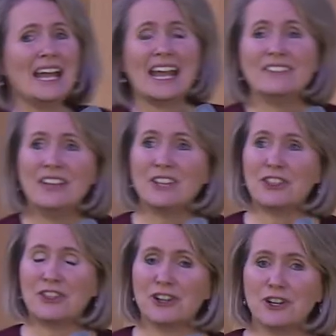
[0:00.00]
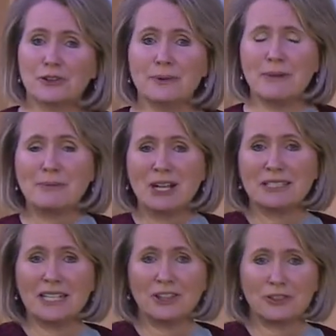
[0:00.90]
and then the third, remember I
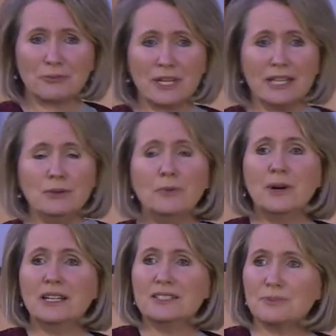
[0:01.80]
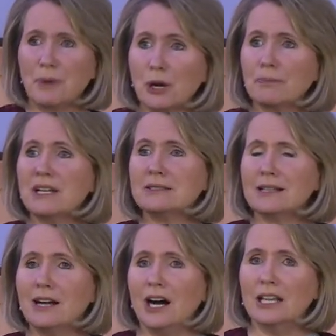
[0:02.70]
said three one is purpose
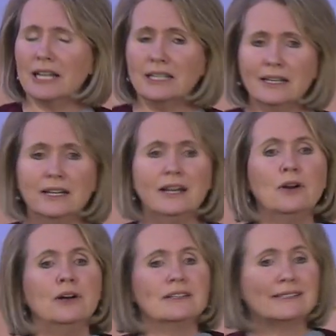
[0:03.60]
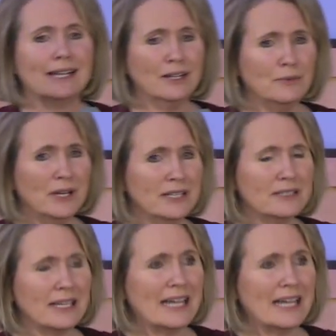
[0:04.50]
and calling, second one is